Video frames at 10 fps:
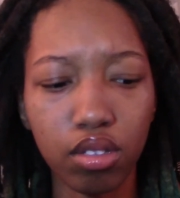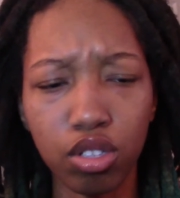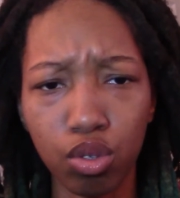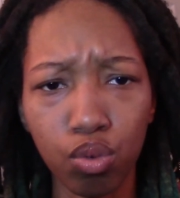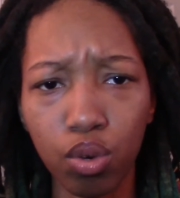
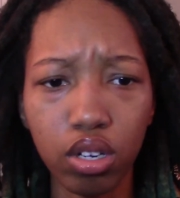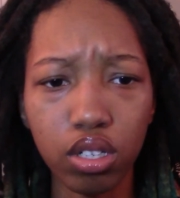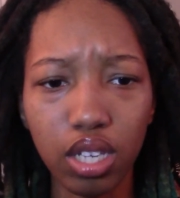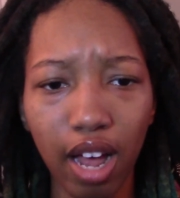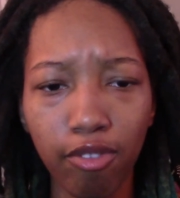do
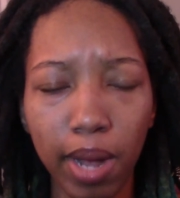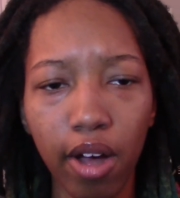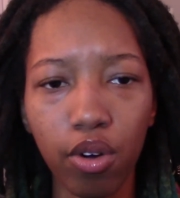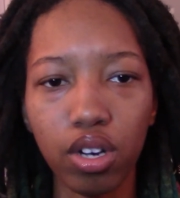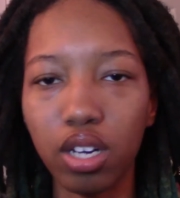words have
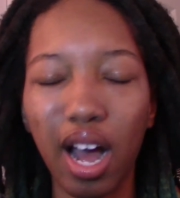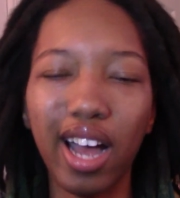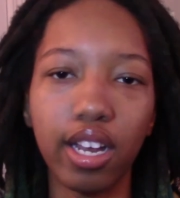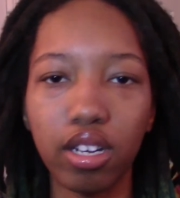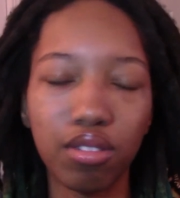power?
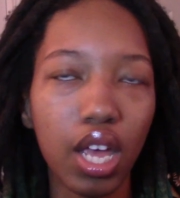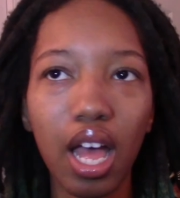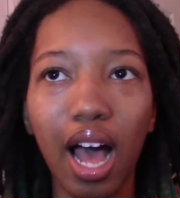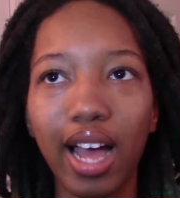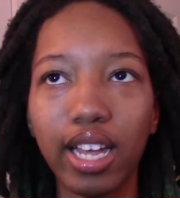
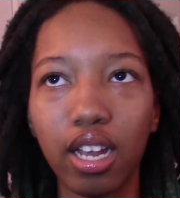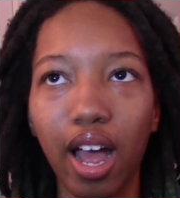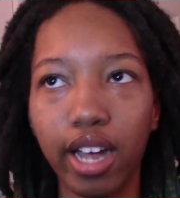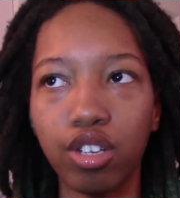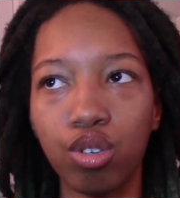
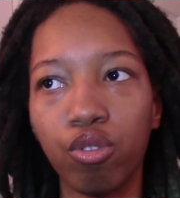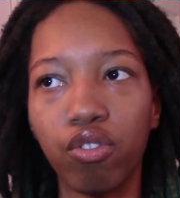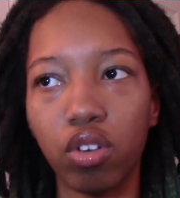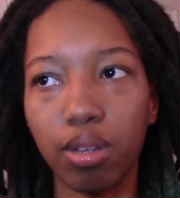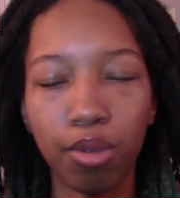I do
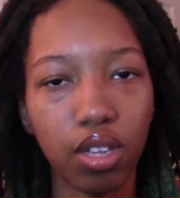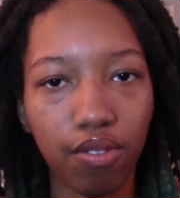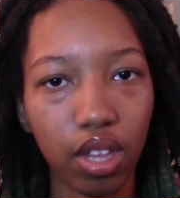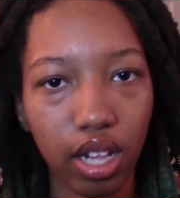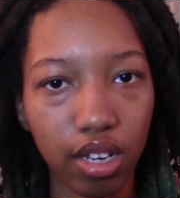fully believe
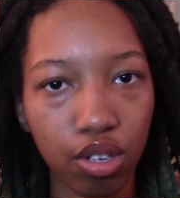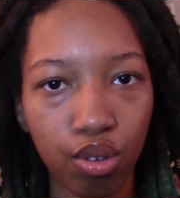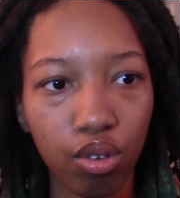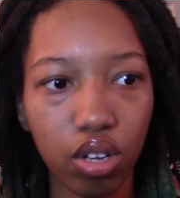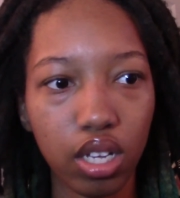that they
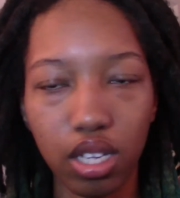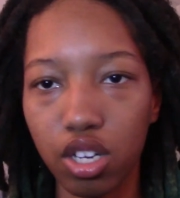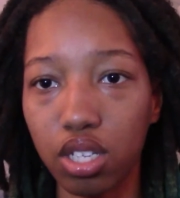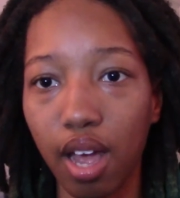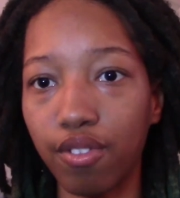do, because I
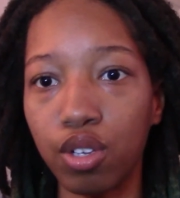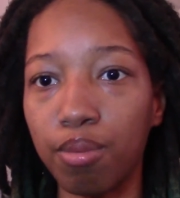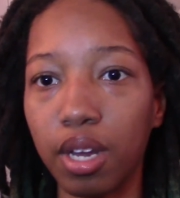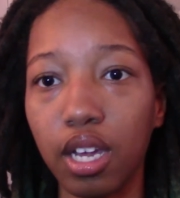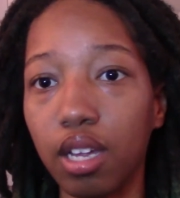just have too
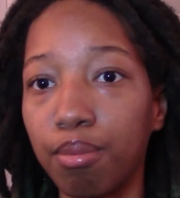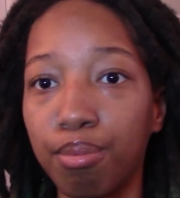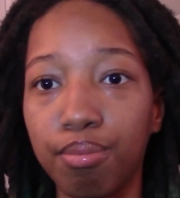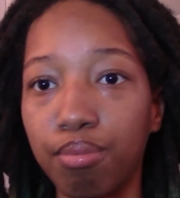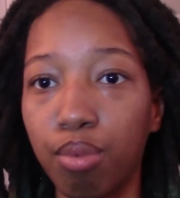many
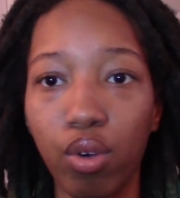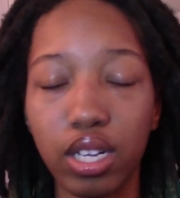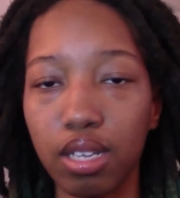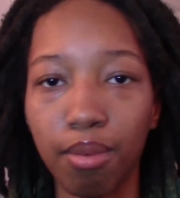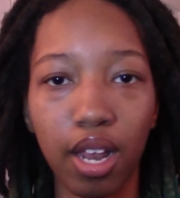
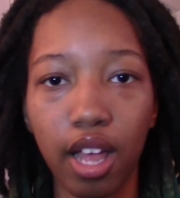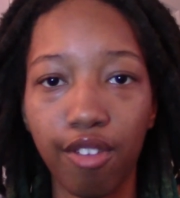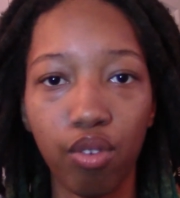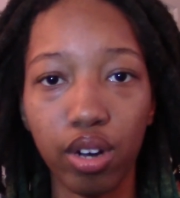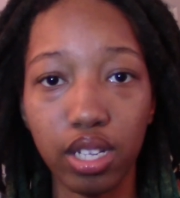points in my
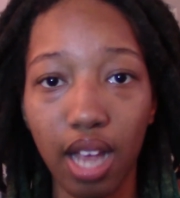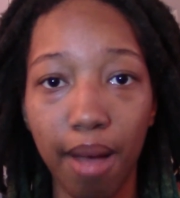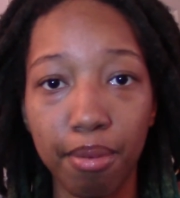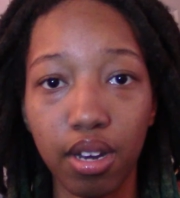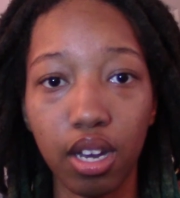life where it's
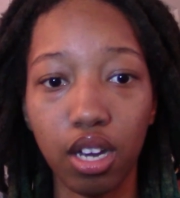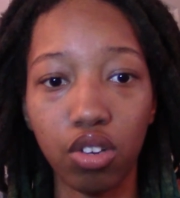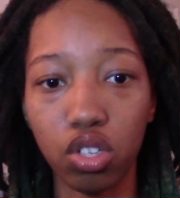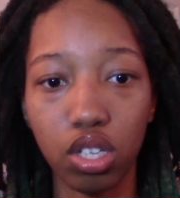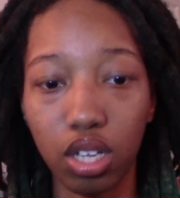happened and
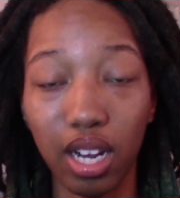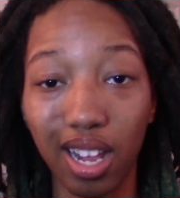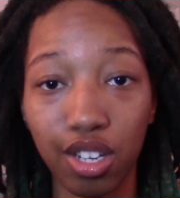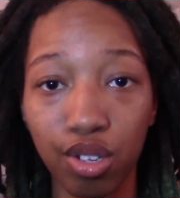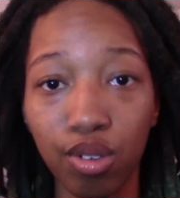it's just like
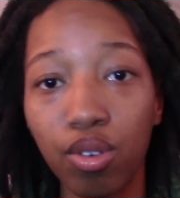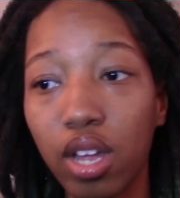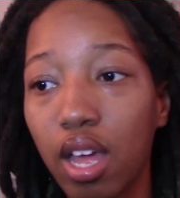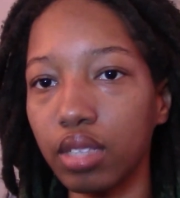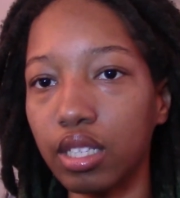they do.
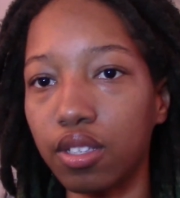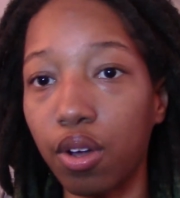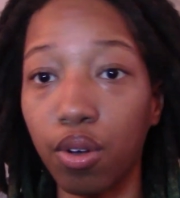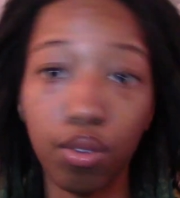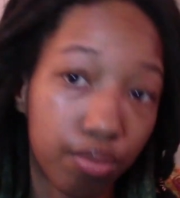
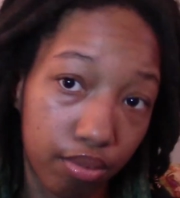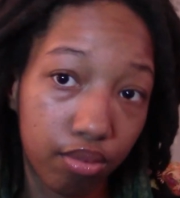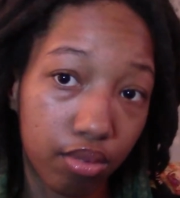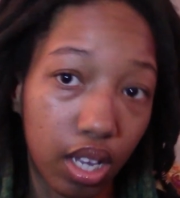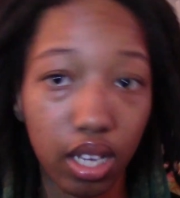So
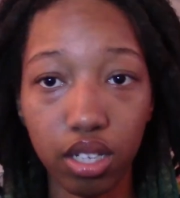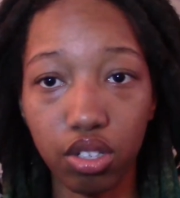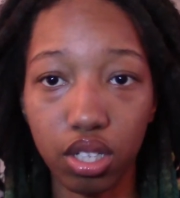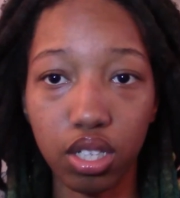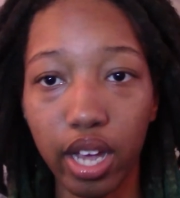it's
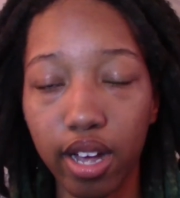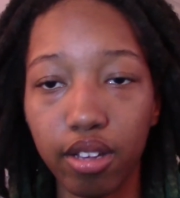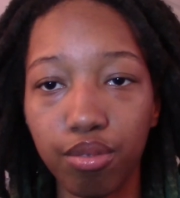just, yeah,